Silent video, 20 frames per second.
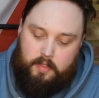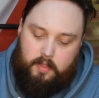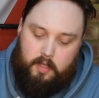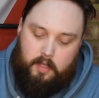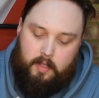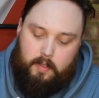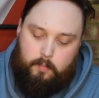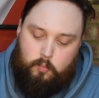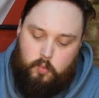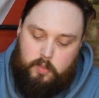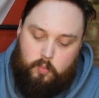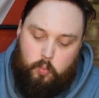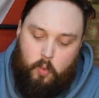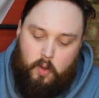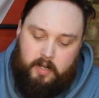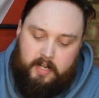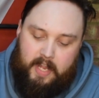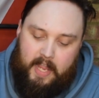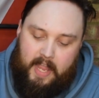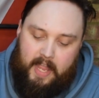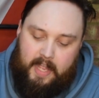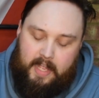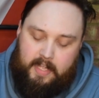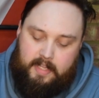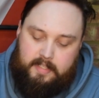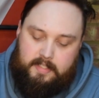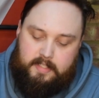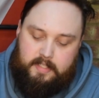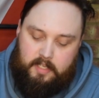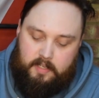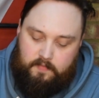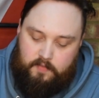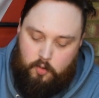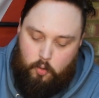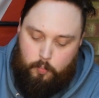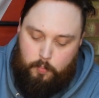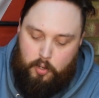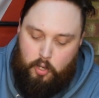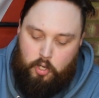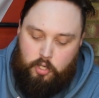one hand, if
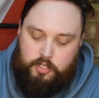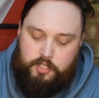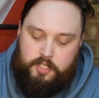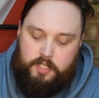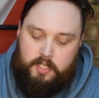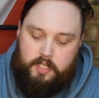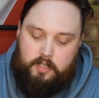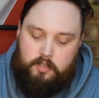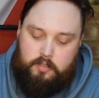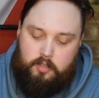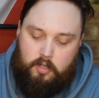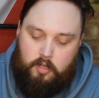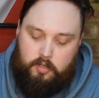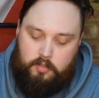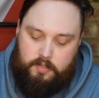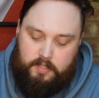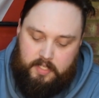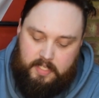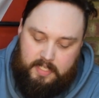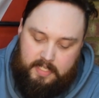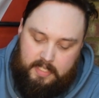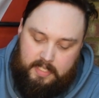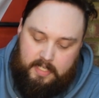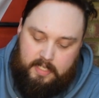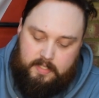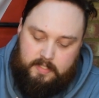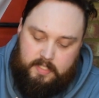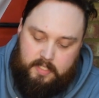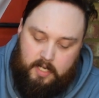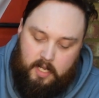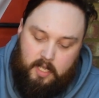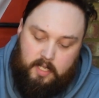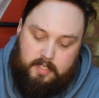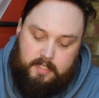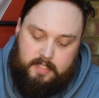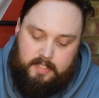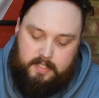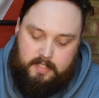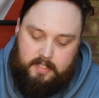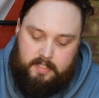you're pushing on the sort of
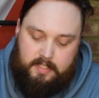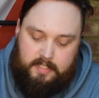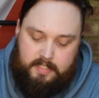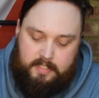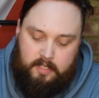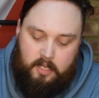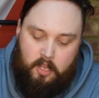underside